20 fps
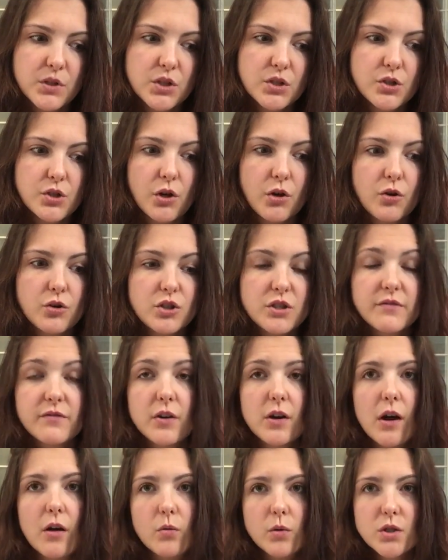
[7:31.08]
So just
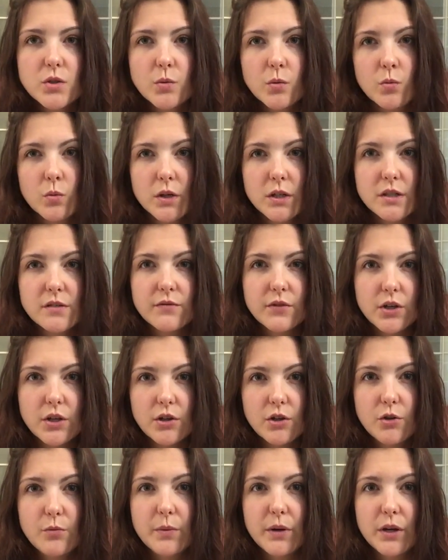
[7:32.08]
figure out which one works for
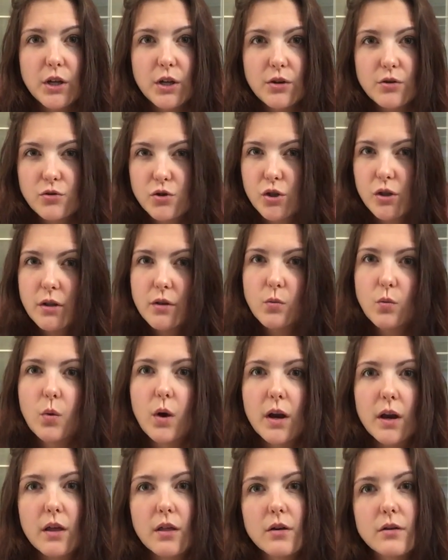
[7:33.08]
you, but usually
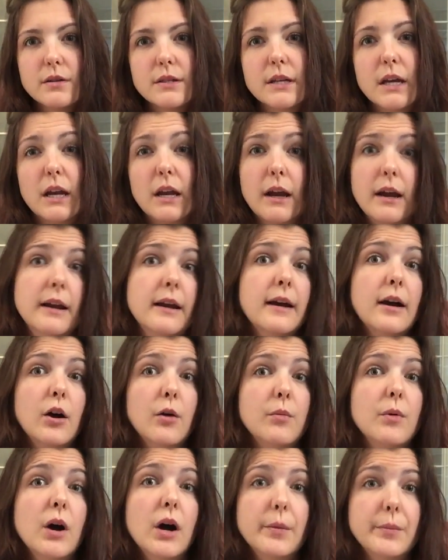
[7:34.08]
one of those can kind of
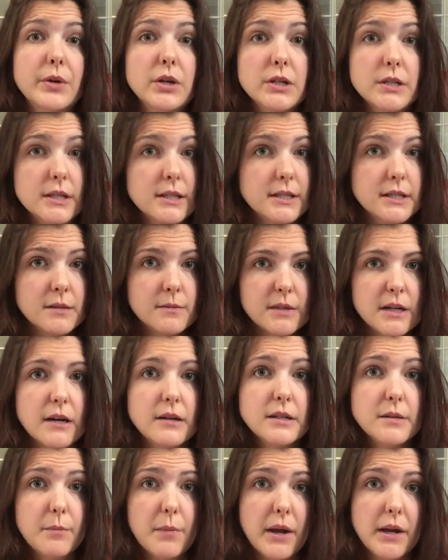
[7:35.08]
help calm your system
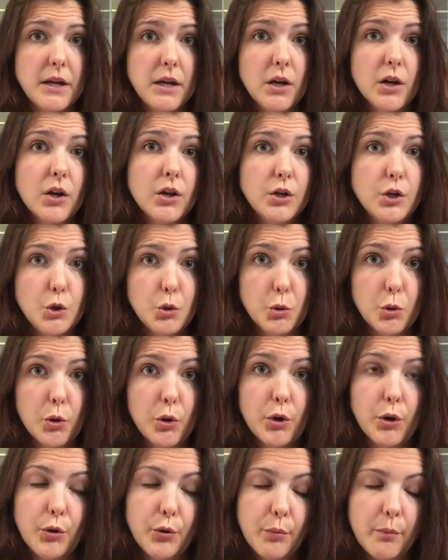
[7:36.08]
down depending on
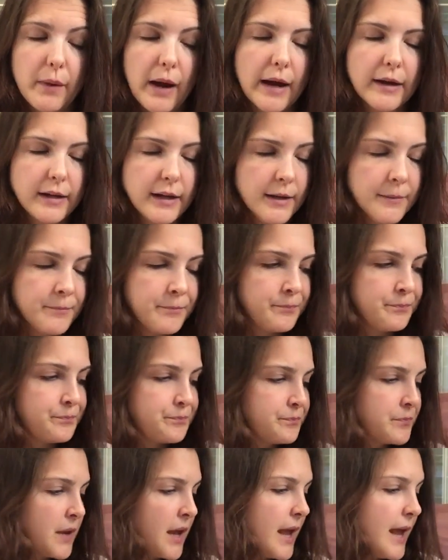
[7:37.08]
your own body.
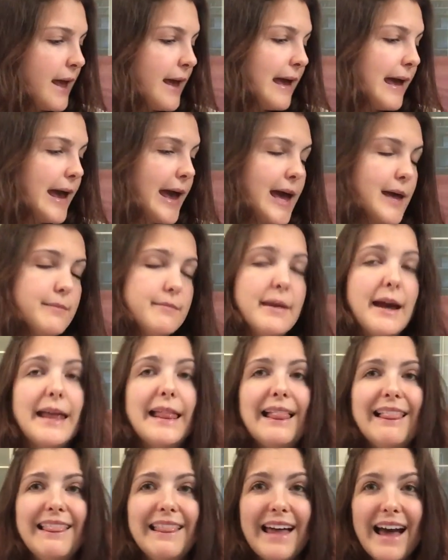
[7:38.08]
And
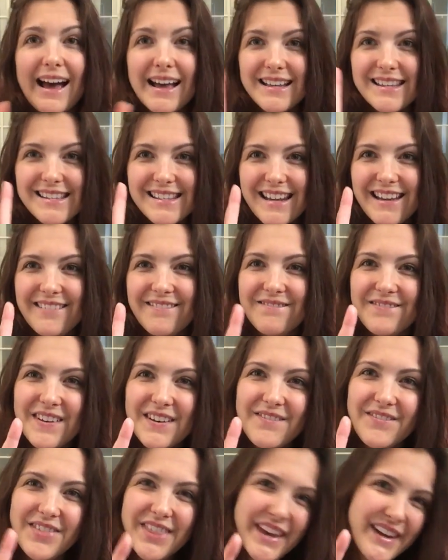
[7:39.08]
my last,
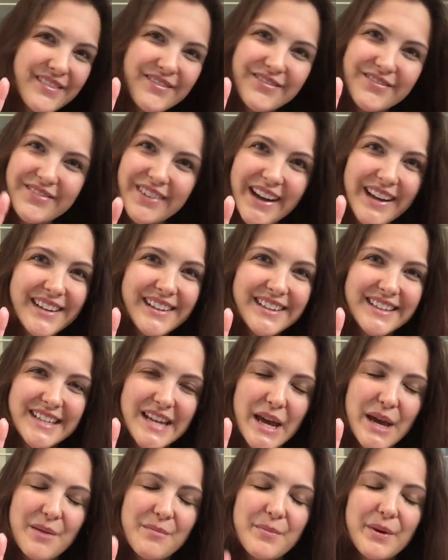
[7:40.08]
fifth and final
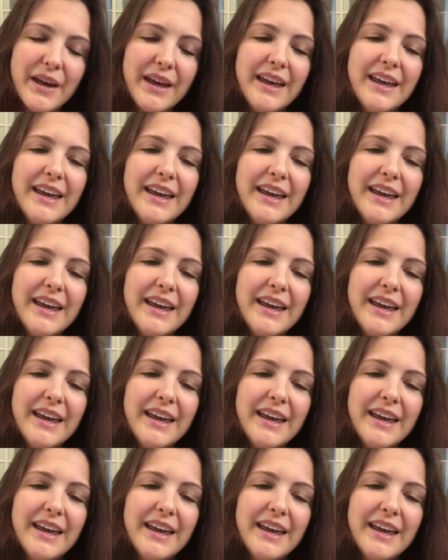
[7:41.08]
tip